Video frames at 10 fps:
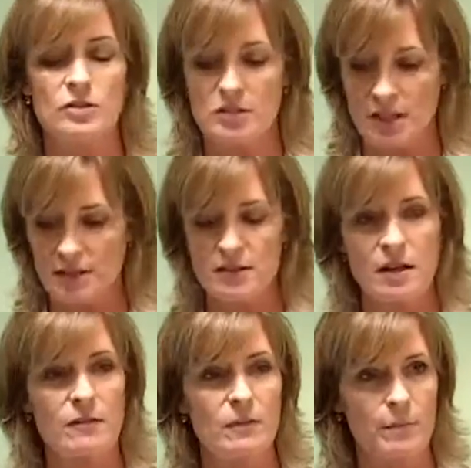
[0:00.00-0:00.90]
You should set
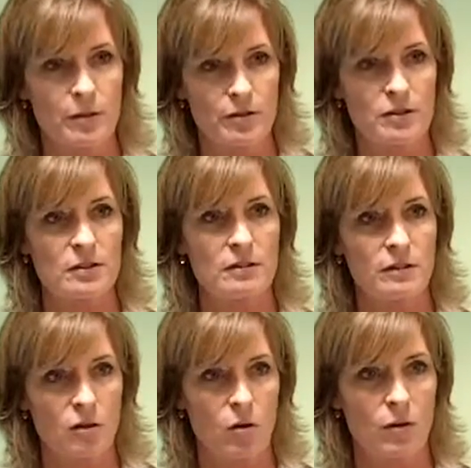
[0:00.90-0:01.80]
yourself a personal
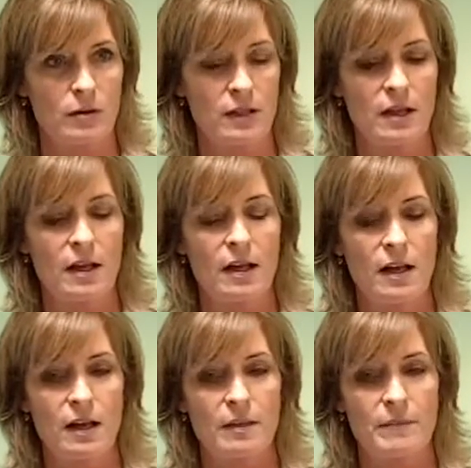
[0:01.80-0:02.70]
goal,
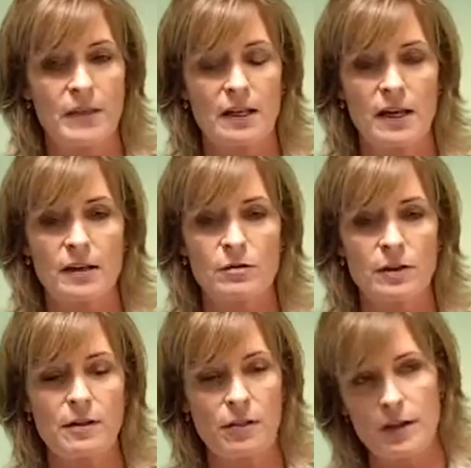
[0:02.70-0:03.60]
and kind of
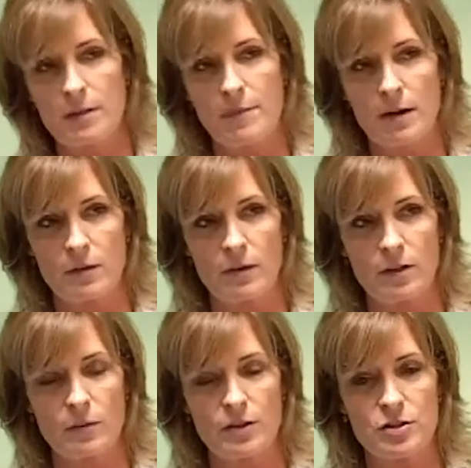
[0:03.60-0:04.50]
really think about it.
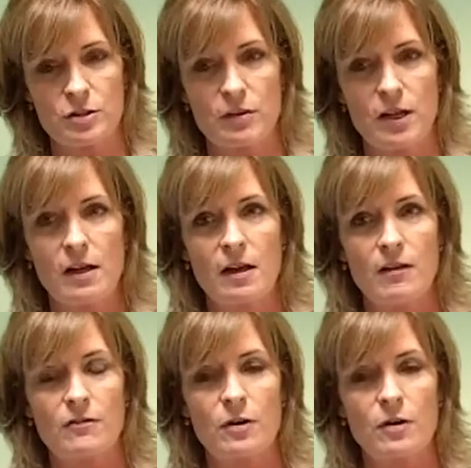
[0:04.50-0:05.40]
What do you want to do?
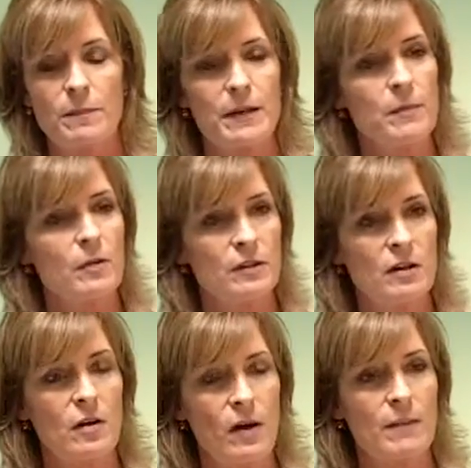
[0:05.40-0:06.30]
For people,
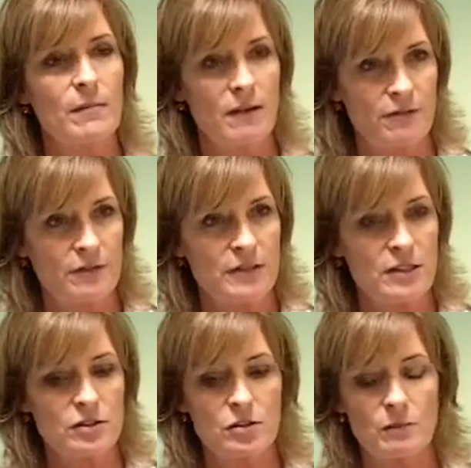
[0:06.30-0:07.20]
I'm in my
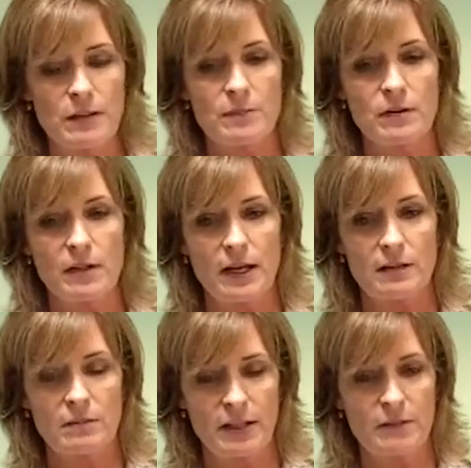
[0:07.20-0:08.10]
50s, so people
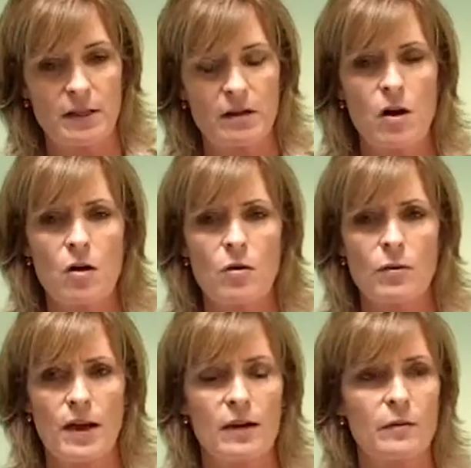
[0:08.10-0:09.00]
like me,
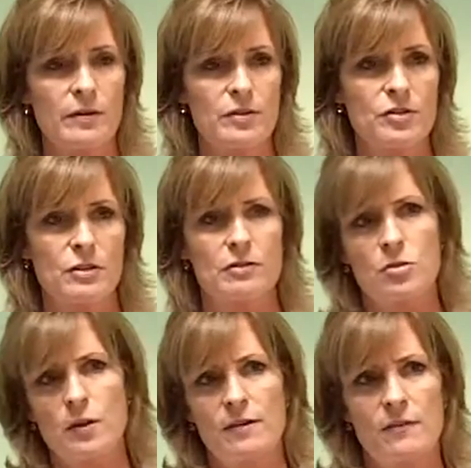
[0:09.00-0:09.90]
when I was,
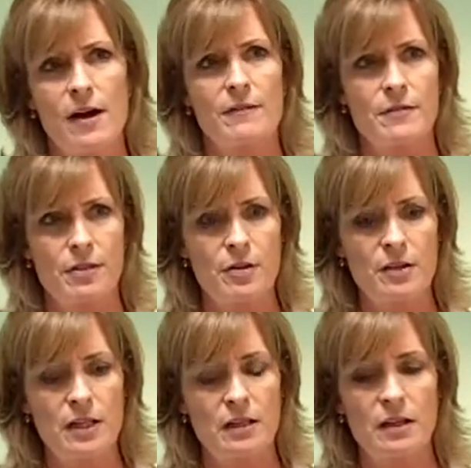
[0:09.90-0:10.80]
25 or
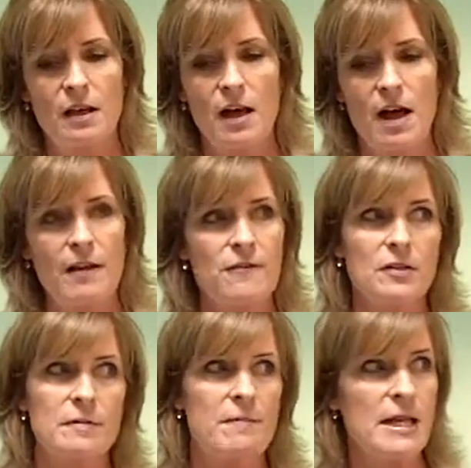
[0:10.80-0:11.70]
30, I
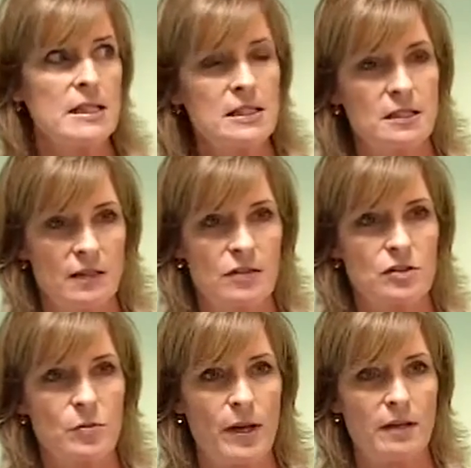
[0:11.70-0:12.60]
felt amazing at
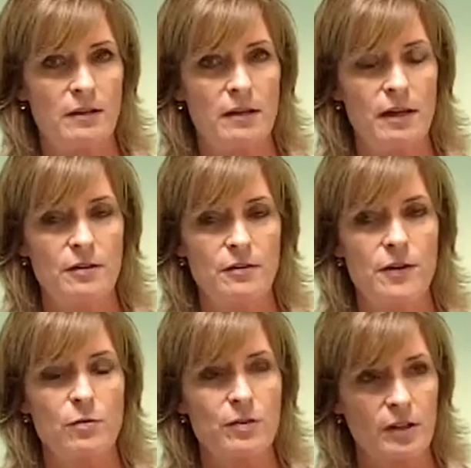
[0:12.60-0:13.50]
this weight, and you
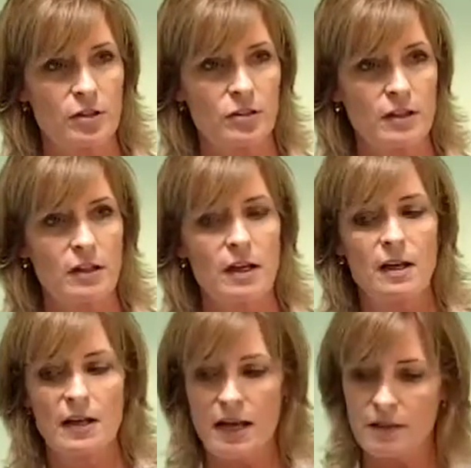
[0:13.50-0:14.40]
felt really good.
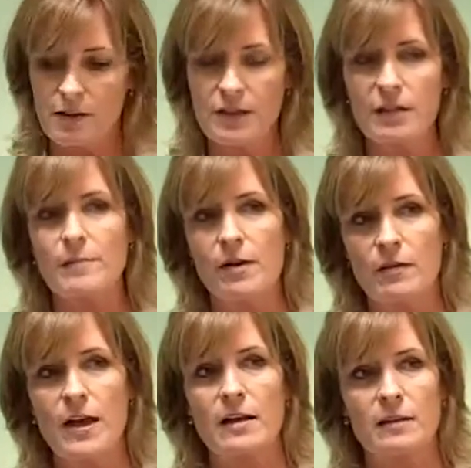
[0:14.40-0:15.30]
Kind of think
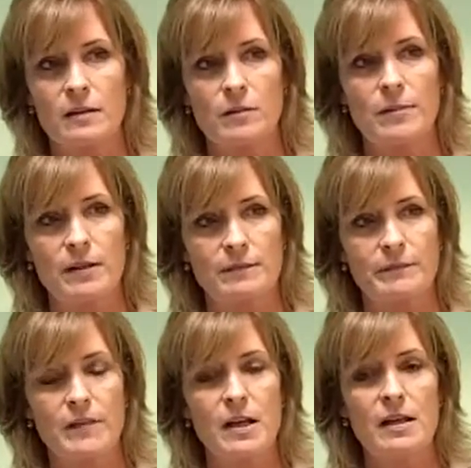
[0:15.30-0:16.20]
about that a little bit.
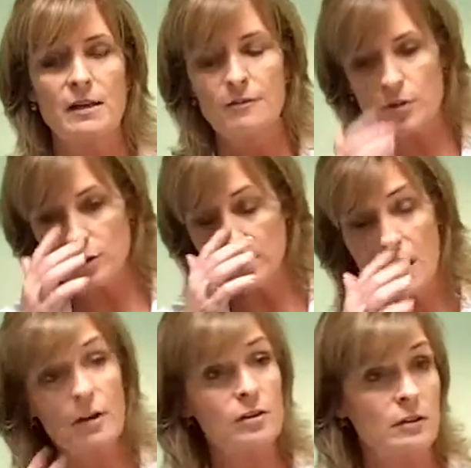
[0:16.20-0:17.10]
If you're
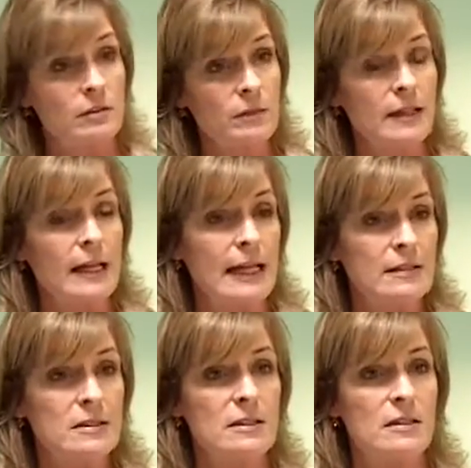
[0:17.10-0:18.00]
younger, like
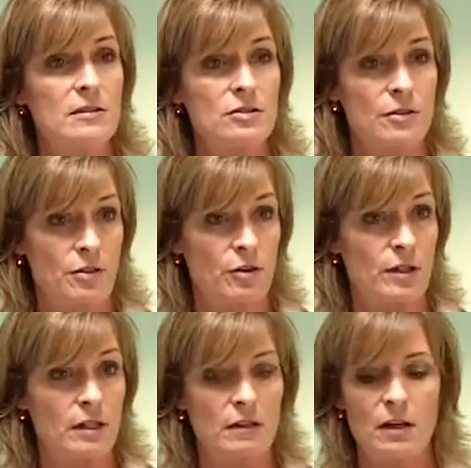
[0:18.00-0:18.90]
18 to
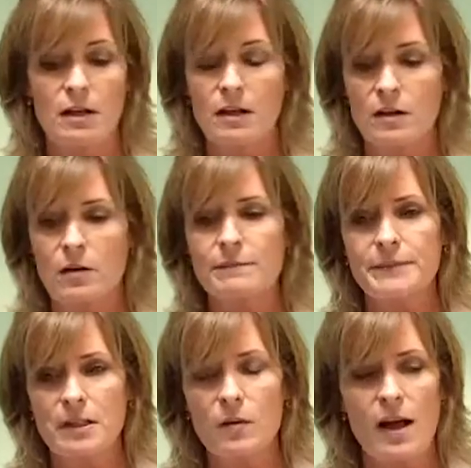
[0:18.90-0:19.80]
30, go,
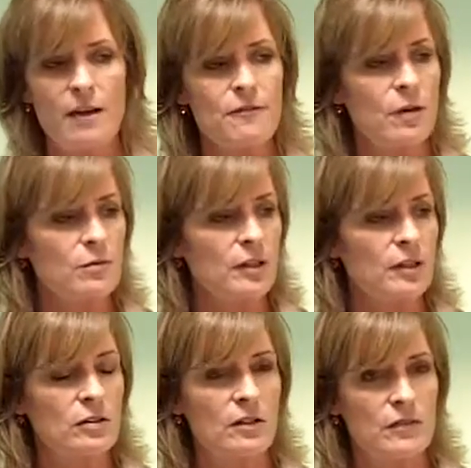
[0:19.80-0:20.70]
I felt
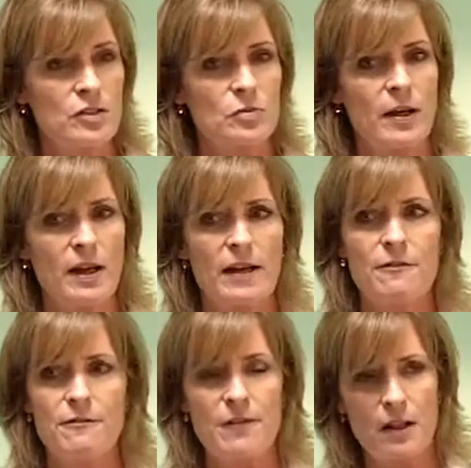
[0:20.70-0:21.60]
really good at this weight, and
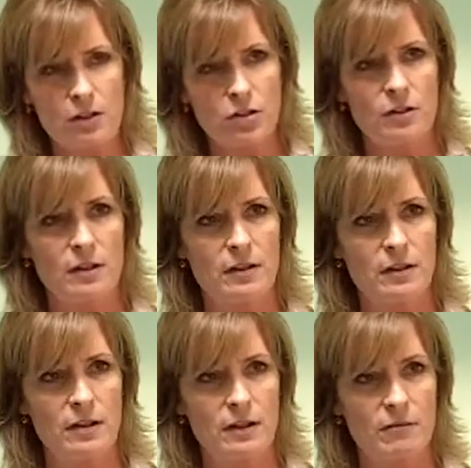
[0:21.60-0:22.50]
I felt good.
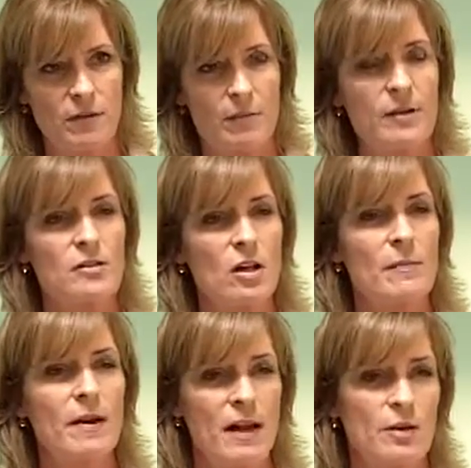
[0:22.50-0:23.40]
Remember, it's
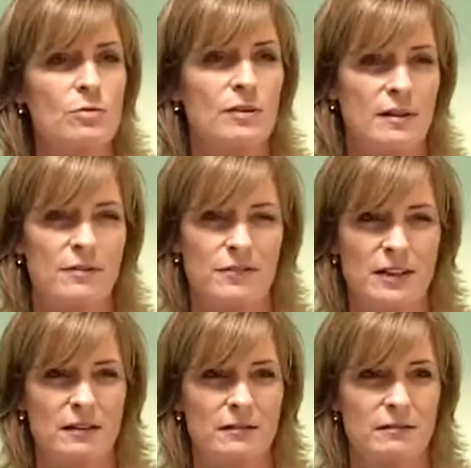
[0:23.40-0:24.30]
all about how you really
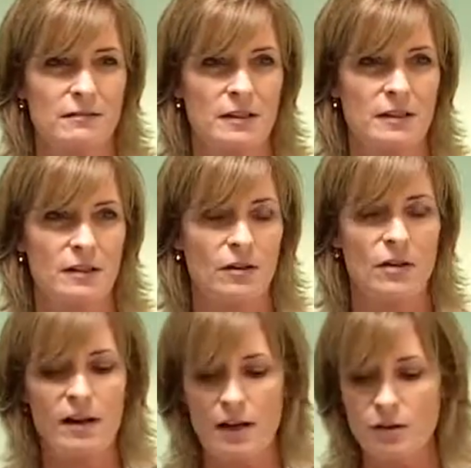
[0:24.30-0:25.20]
feel,
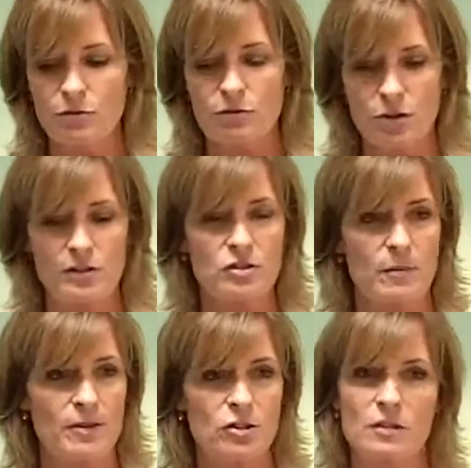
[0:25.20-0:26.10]
not how you look
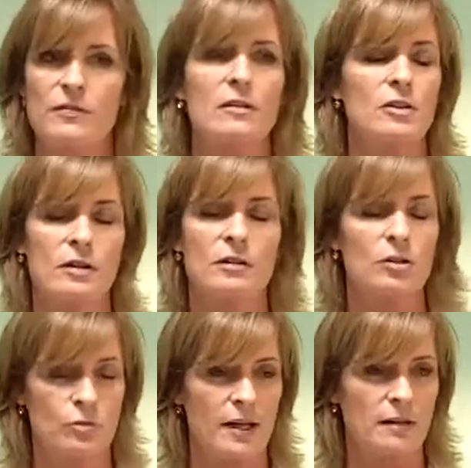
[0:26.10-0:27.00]
so much. You're gonna
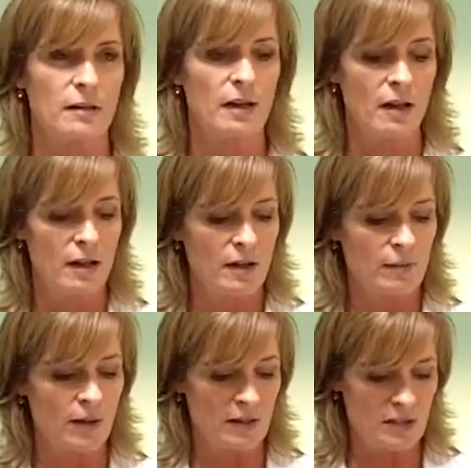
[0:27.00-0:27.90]
look great,
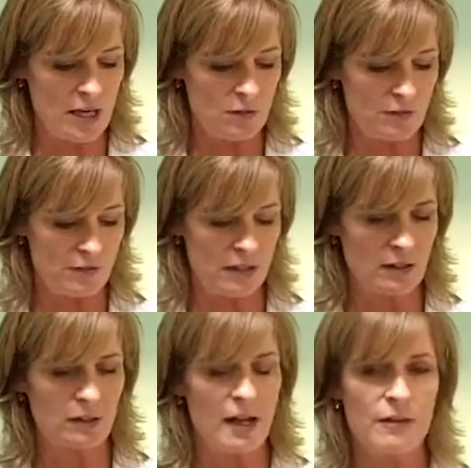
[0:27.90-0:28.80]
but it's how you
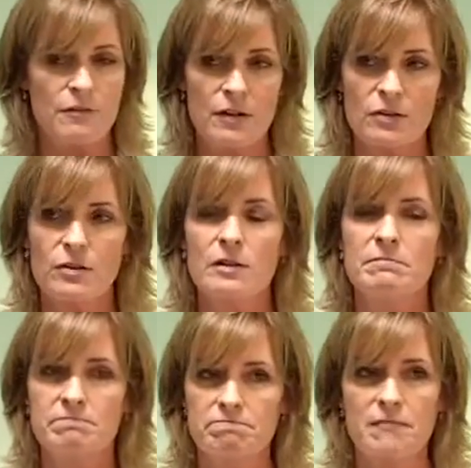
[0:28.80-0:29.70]
feel. I felt
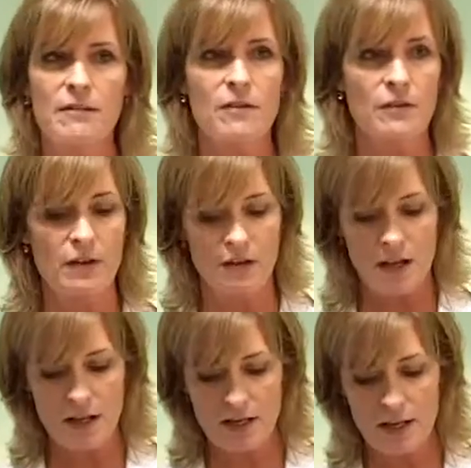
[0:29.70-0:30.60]
good, I felt there.
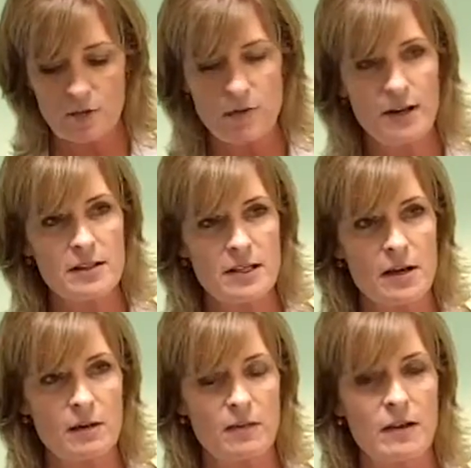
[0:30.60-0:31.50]
And kind of write it
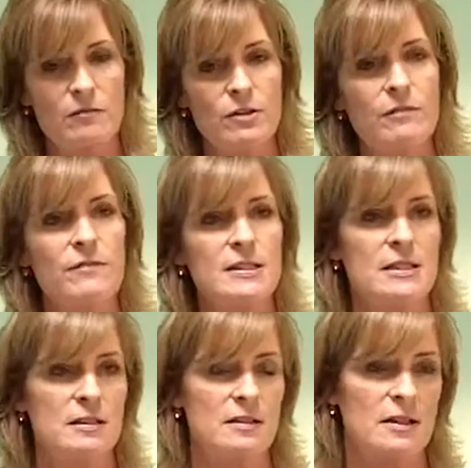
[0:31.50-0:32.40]
down and then
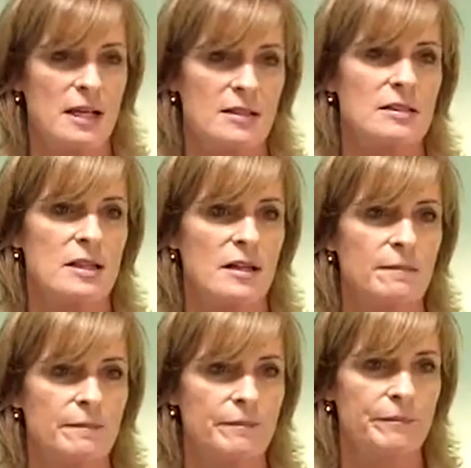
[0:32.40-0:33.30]
revisit it the next day.
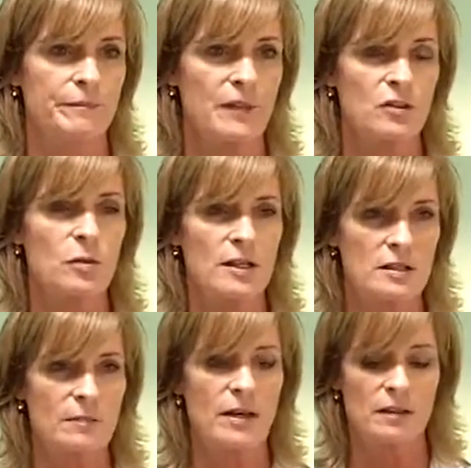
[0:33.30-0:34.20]
That's what I
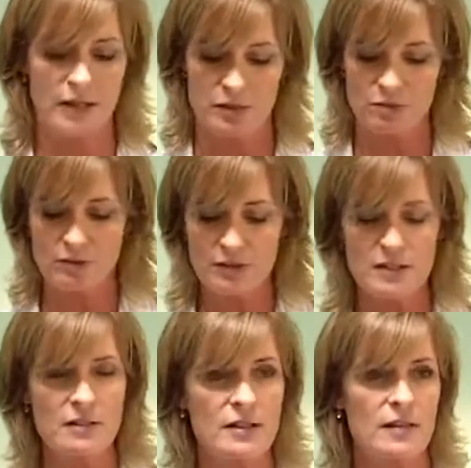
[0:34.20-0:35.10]
tell my clients.
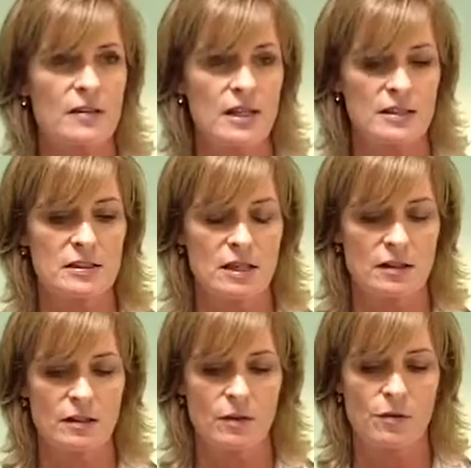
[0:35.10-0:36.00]
Revisit that the next day
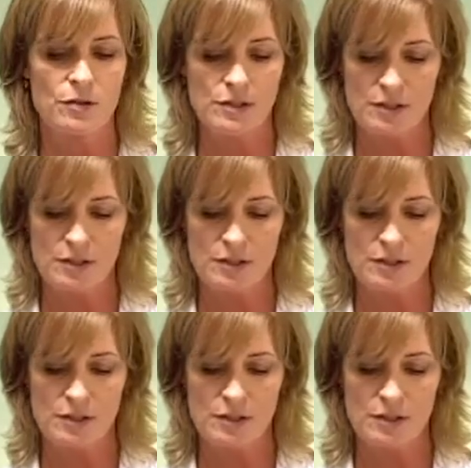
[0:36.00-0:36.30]
and go,